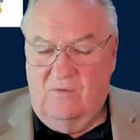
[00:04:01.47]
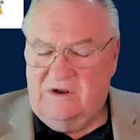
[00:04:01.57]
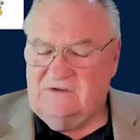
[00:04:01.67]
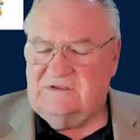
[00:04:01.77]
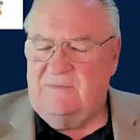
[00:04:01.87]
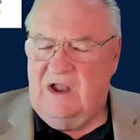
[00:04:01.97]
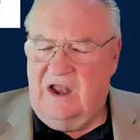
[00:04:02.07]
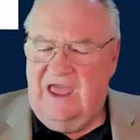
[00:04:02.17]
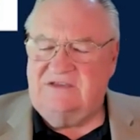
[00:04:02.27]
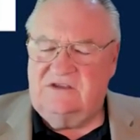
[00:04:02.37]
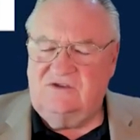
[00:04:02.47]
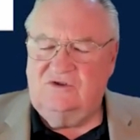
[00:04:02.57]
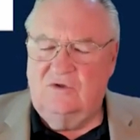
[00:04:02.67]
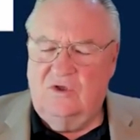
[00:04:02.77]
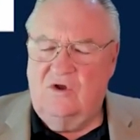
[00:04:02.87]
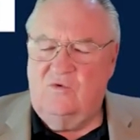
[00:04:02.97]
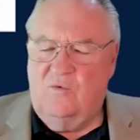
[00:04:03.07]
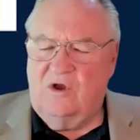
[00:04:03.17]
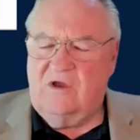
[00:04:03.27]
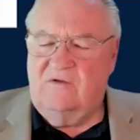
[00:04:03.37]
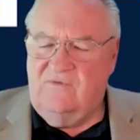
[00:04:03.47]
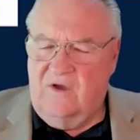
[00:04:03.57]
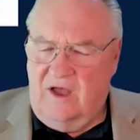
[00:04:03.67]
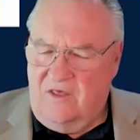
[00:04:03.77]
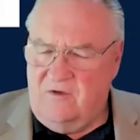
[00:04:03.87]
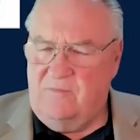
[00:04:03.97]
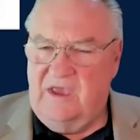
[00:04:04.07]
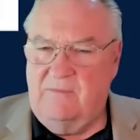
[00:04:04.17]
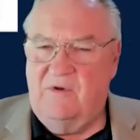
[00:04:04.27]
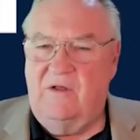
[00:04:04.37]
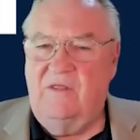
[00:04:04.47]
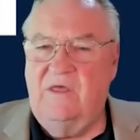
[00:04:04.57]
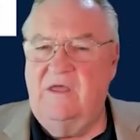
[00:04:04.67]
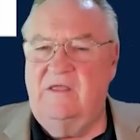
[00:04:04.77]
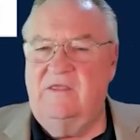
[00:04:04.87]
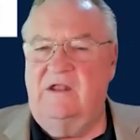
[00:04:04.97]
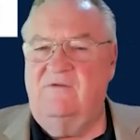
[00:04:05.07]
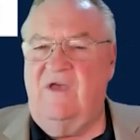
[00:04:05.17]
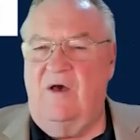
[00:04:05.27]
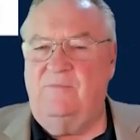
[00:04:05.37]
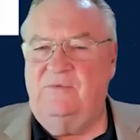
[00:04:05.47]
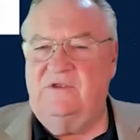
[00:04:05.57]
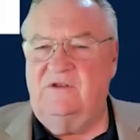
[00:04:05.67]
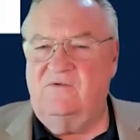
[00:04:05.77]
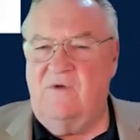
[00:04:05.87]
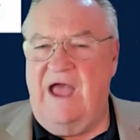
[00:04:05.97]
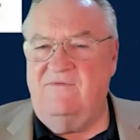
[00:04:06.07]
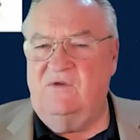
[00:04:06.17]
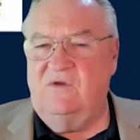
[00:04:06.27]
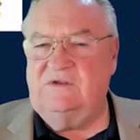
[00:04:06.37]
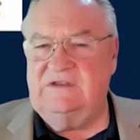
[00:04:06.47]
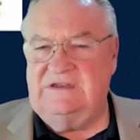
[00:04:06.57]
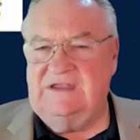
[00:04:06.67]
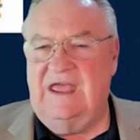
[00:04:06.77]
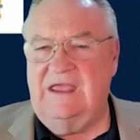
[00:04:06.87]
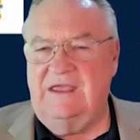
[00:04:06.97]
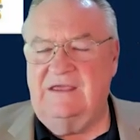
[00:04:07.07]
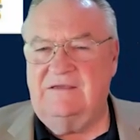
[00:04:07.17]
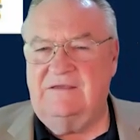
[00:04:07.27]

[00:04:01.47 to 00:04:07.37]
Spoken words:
What are some of the lessons you learned working for other people that have helped to drive you today?